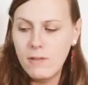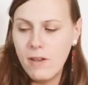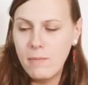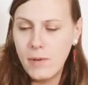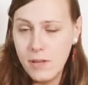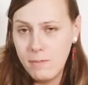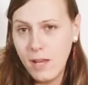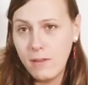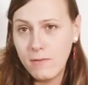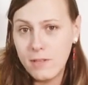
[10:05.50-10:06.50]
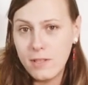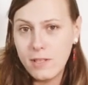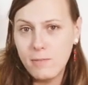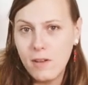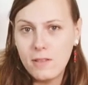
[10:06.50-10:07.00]
though I've been in Maine for
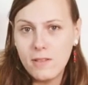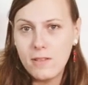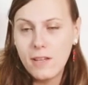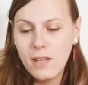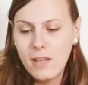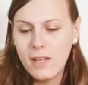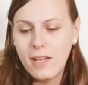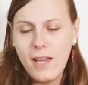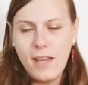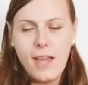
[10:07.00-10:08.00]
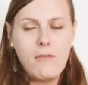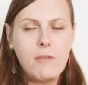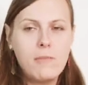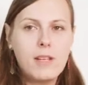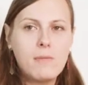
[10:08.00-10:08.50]
6 months, I
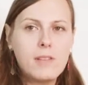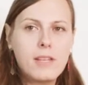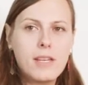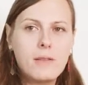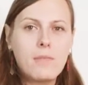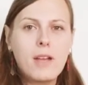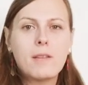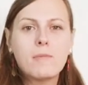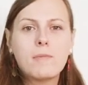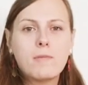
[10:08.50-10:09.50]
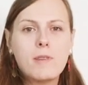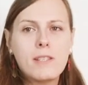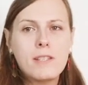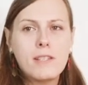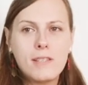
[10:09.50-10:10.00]
haven't been able to get my
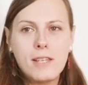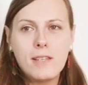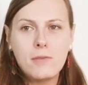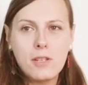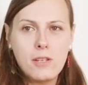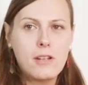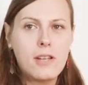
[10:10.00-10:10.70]
residency secured